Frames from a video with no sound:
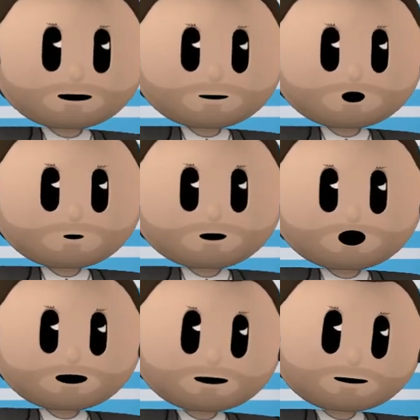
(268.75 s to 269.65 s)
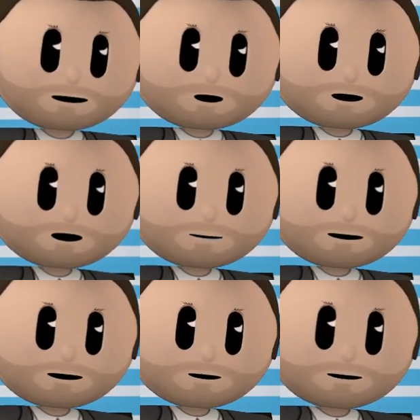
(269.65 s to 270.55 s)
And there are a lot of people that
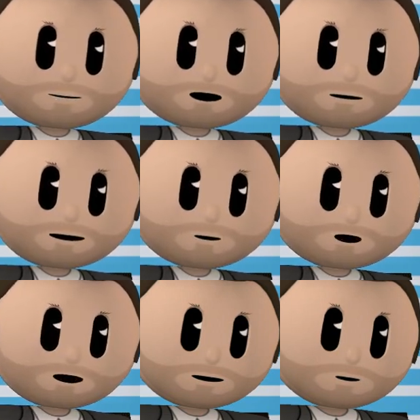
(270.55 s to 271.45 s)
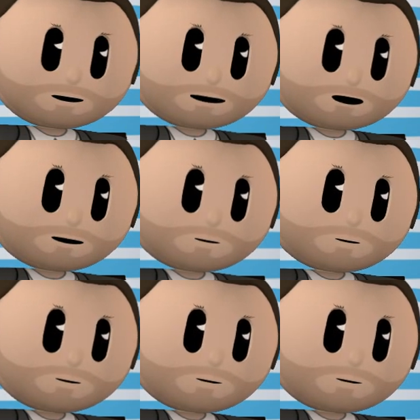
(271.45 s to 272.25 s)
stay in such terrible treatment.